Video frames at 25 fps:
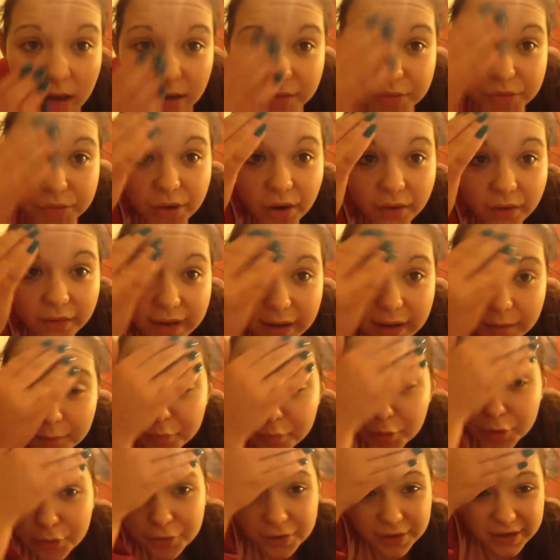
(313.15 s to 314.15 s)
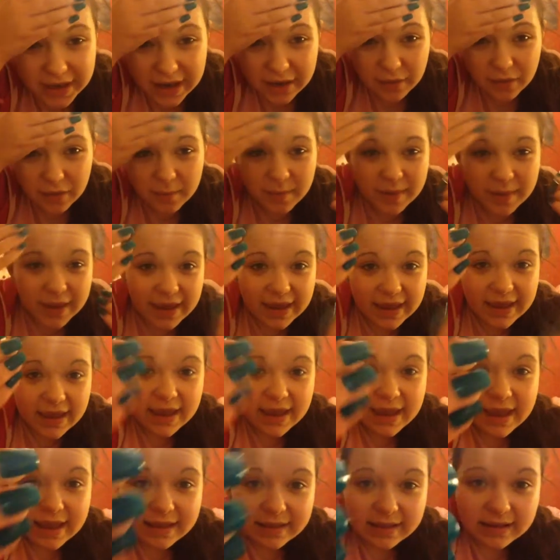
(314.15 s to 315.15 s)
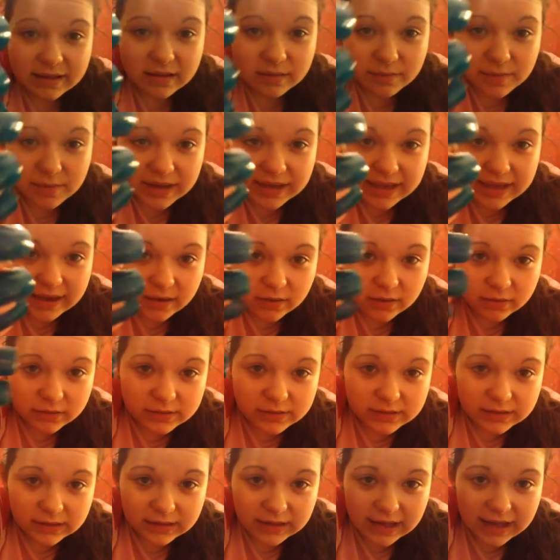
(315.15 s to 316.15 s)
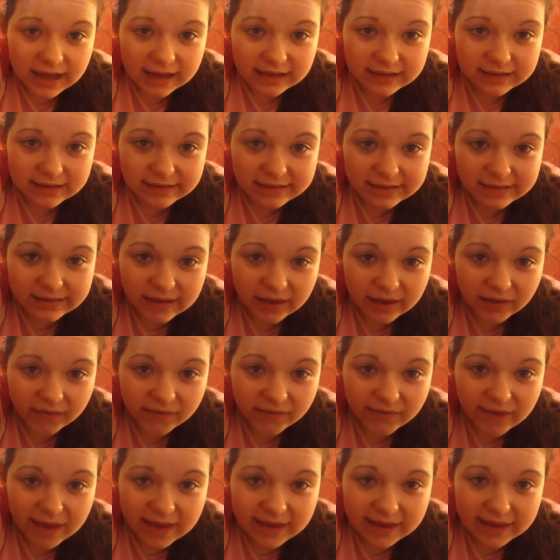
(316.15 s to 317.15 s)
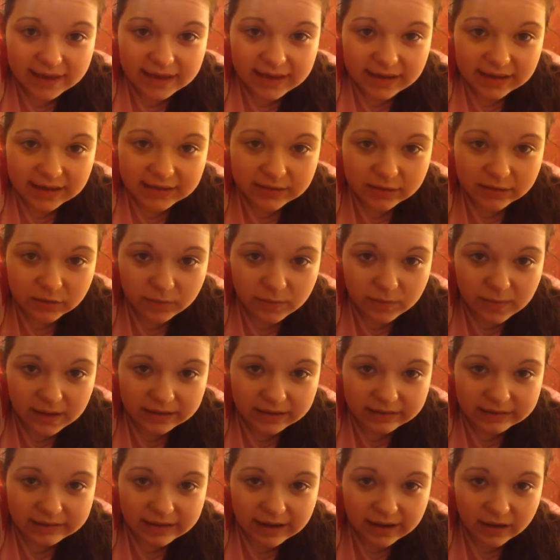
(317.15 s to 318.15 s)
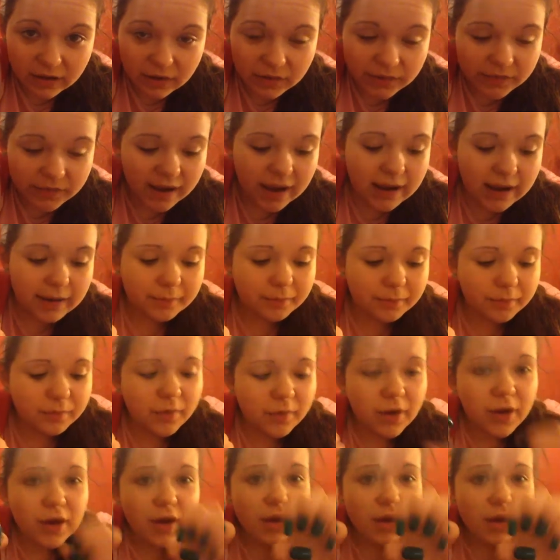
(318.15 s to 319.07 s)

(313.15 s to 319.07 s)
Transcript: Sorry I've broken out a bit. These are my nails, yes, they're fake, I did them myself, I'm